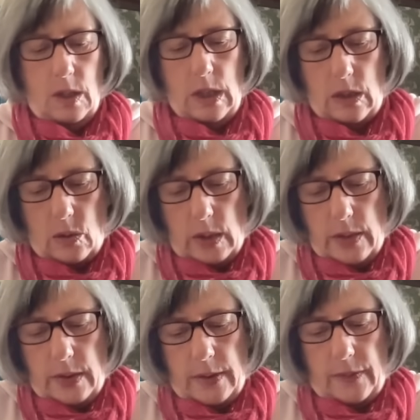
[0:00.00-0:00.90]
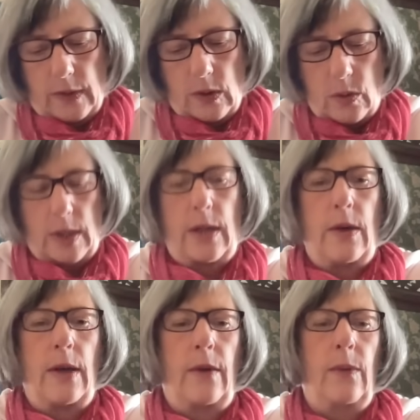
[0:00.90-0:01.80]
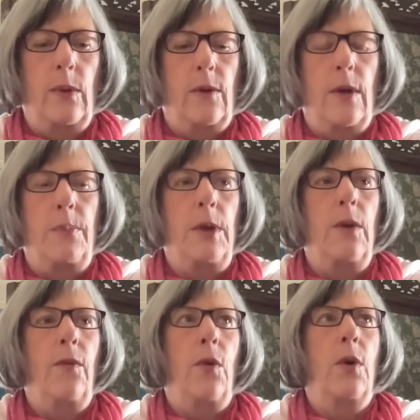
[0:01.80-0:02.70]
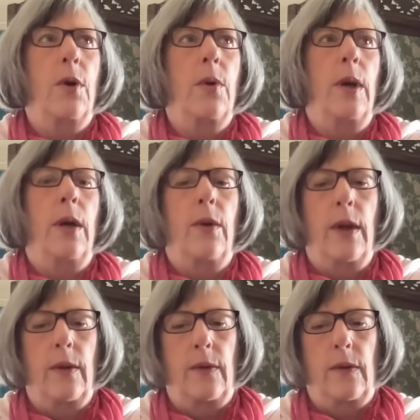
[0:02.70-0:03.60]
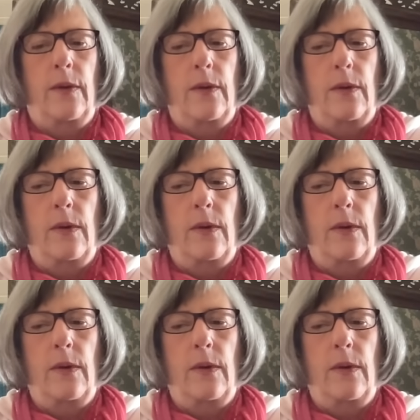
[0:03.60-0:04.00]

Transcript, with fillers: Aquarius, Aquarius. What's happening for Aquarius?